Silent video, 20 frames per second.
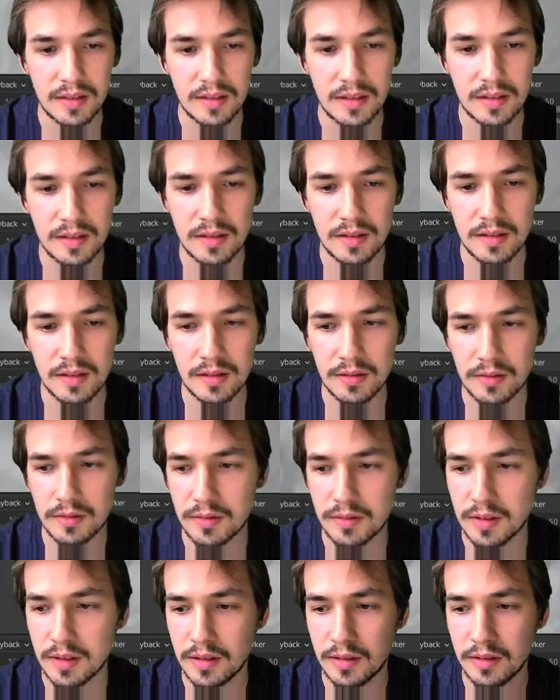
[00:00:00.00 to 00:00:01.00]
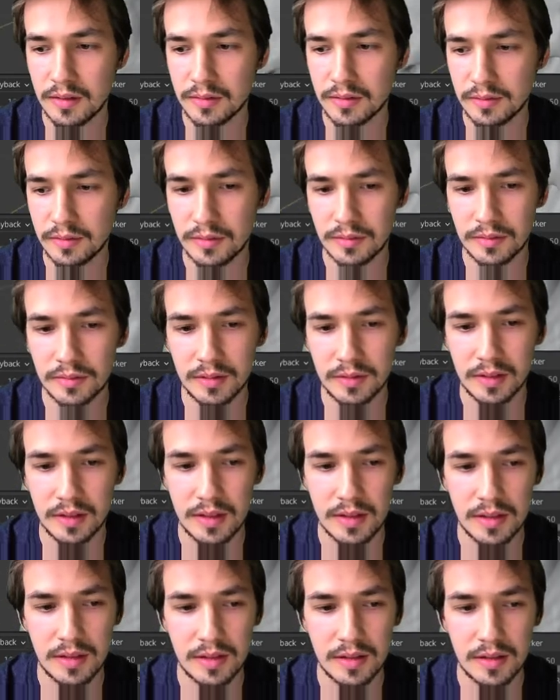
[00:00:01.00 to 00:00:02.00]
So uh,
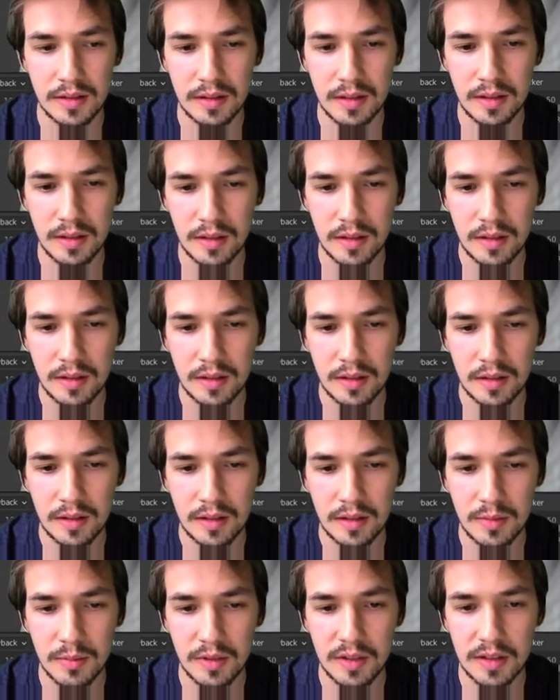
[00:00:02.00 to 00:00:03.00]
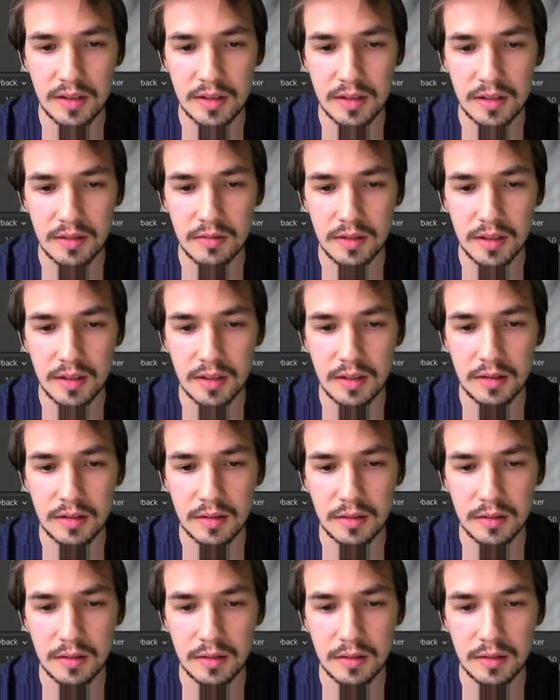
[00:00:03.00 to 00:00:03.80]
let's, let's bring this in right here.